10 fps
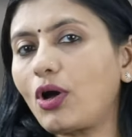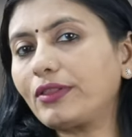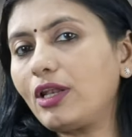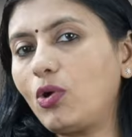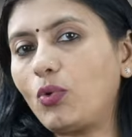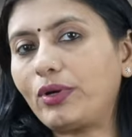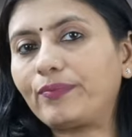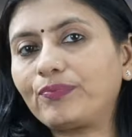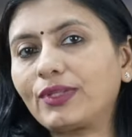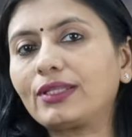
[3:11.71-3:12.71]
on the loan.
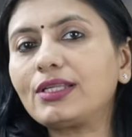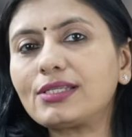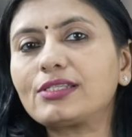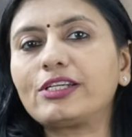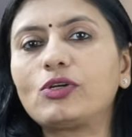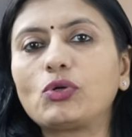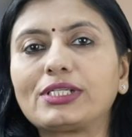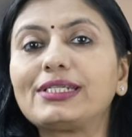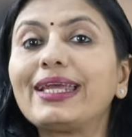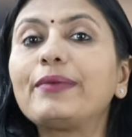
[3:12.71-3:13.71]
This is
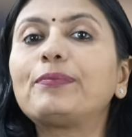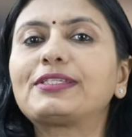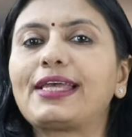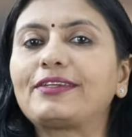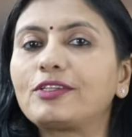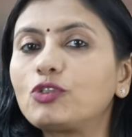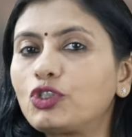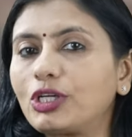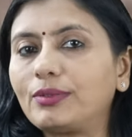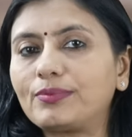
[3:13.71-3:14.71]
denoted in percentage
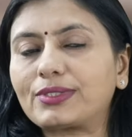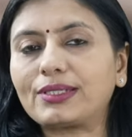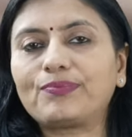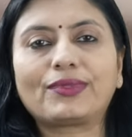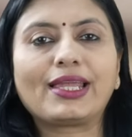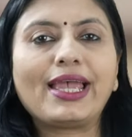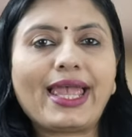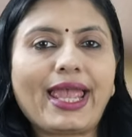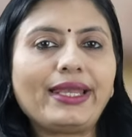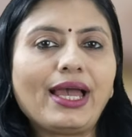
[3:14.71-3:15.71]
terms.
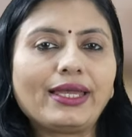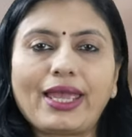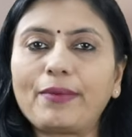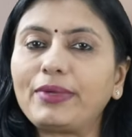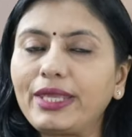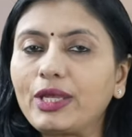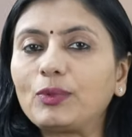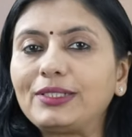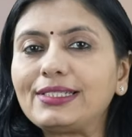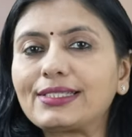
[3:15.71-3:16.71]
NIM
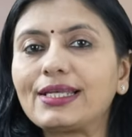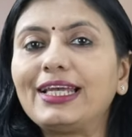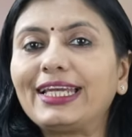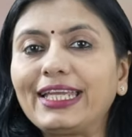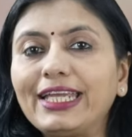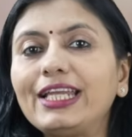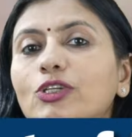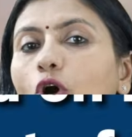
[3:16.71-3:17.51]
equals yield